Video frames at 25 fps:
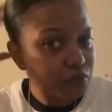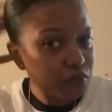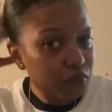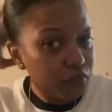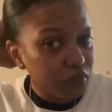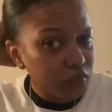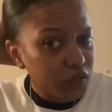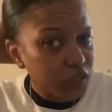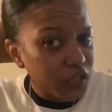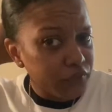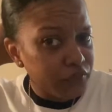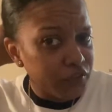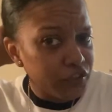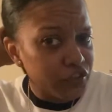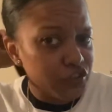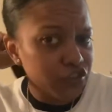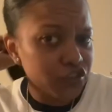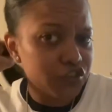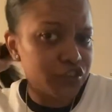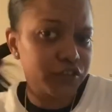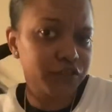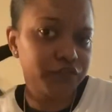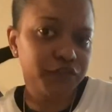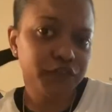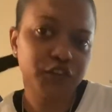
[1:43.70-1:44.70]
if this is
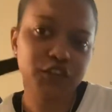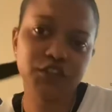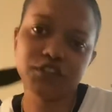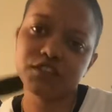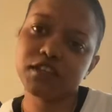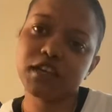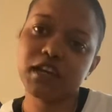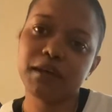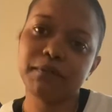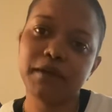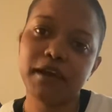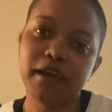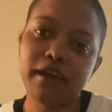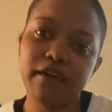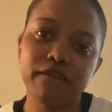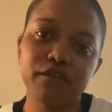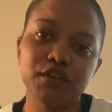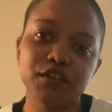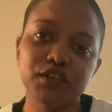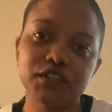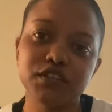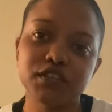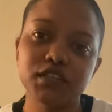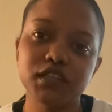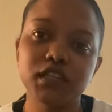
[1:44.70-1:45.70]
your first time ever
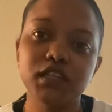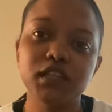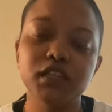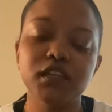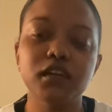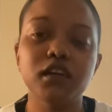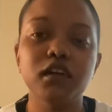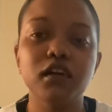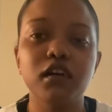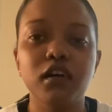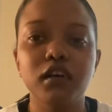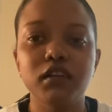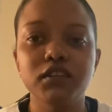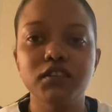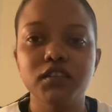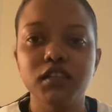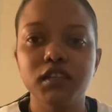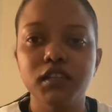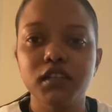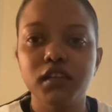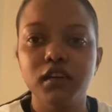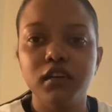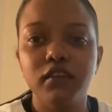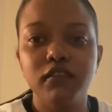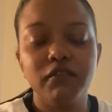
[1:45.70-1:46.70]
seeing
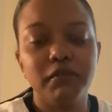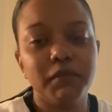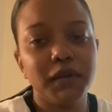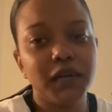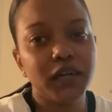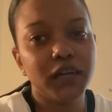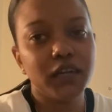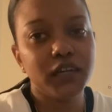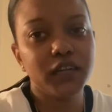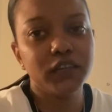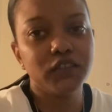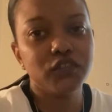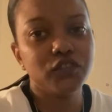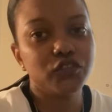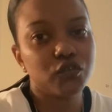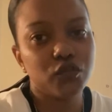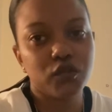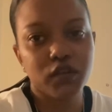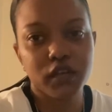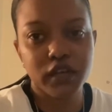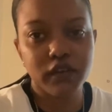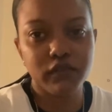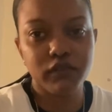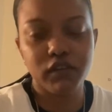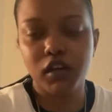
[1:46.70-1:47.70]
content of mine or
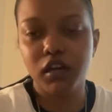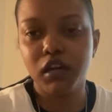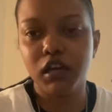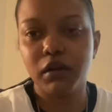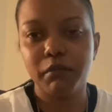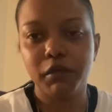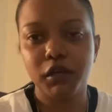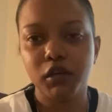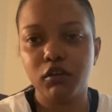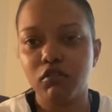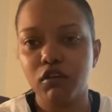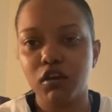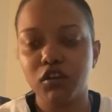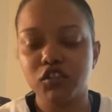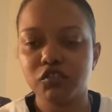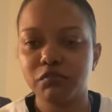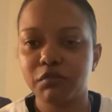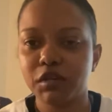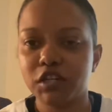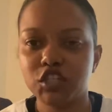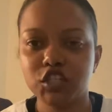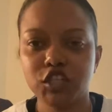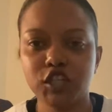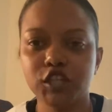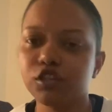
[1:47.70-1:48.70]
ever coming across my
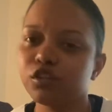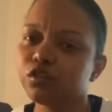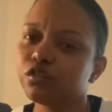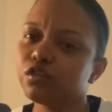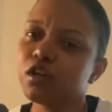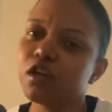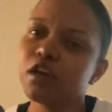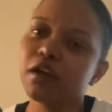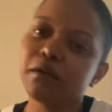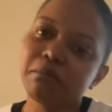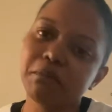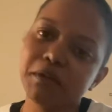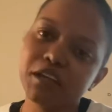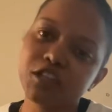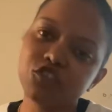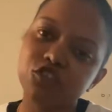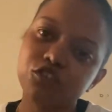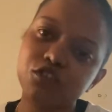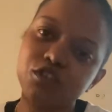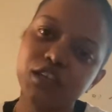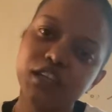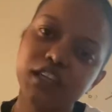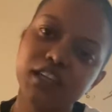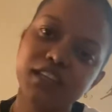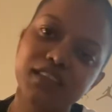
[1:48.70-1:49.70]
channel, make sure
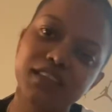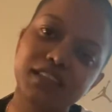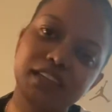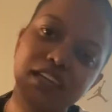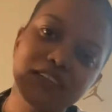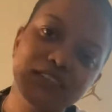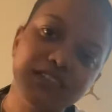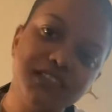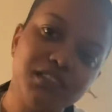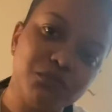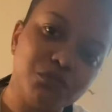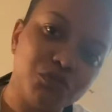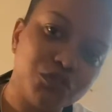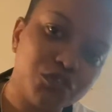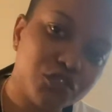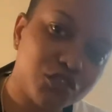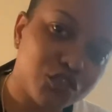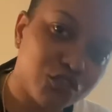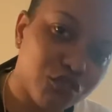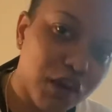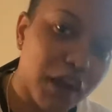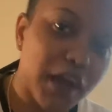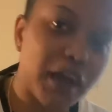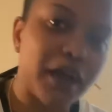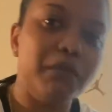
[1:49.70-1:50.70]
you hit that
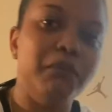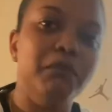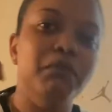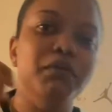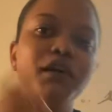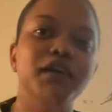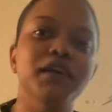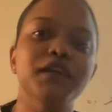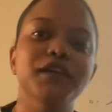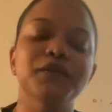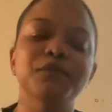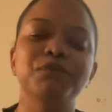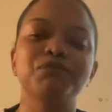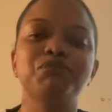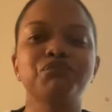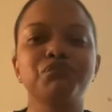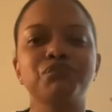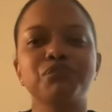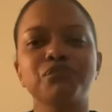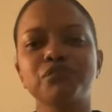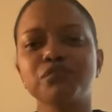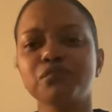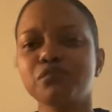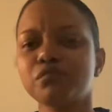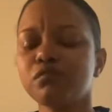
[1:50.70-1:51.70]
subscribe button.
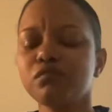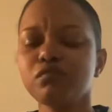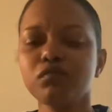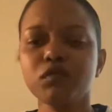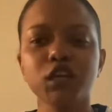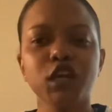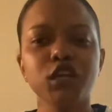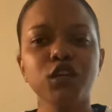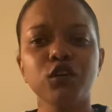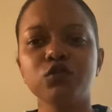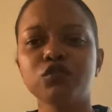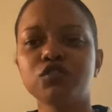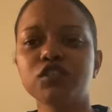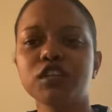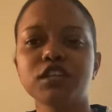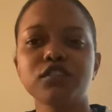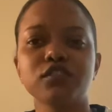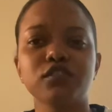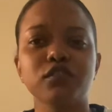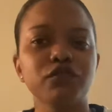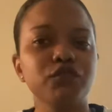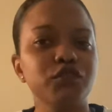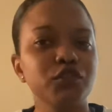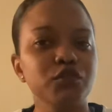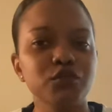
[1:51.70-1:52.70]
I know it takes a
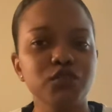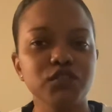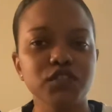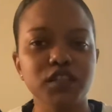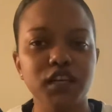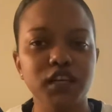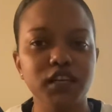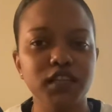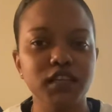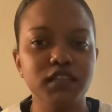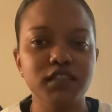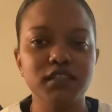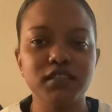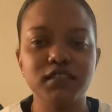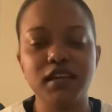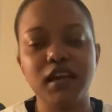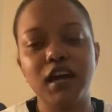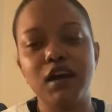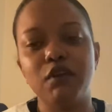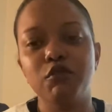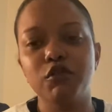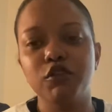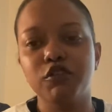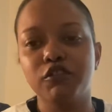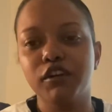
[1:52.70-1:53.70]
few seconds. I
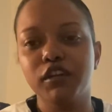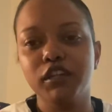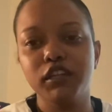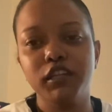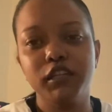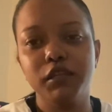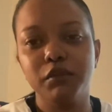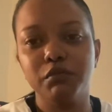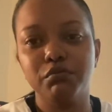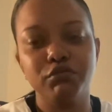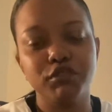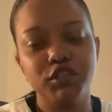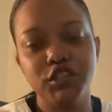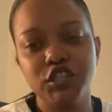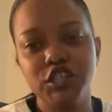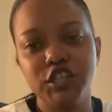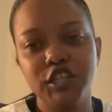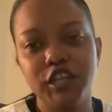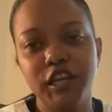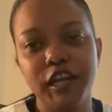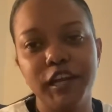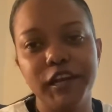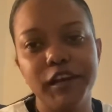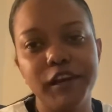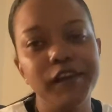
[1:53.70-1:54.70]
would greatly
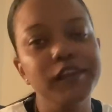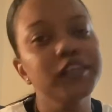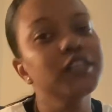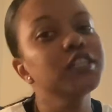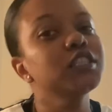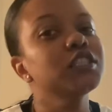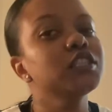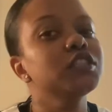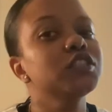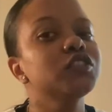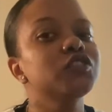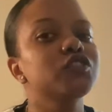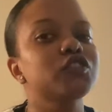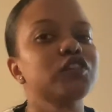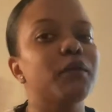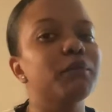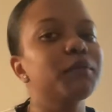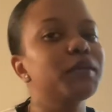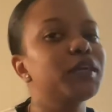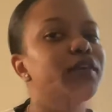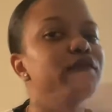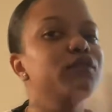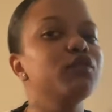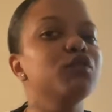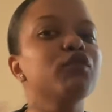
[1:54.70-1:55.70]
appreciate it. So I'm gonna
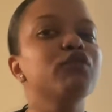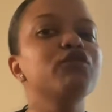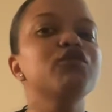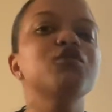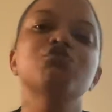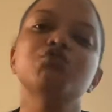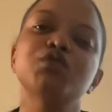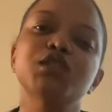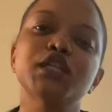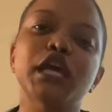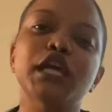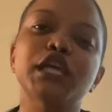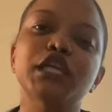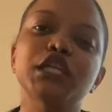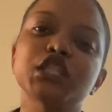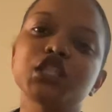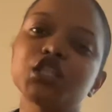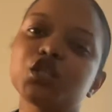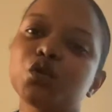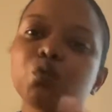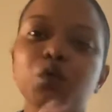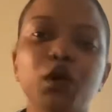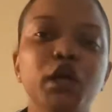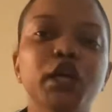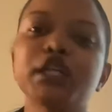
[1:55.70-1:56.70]
give you a few seconds to
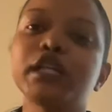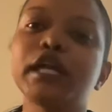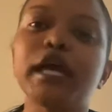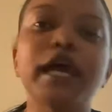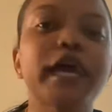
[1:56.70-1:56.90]
work that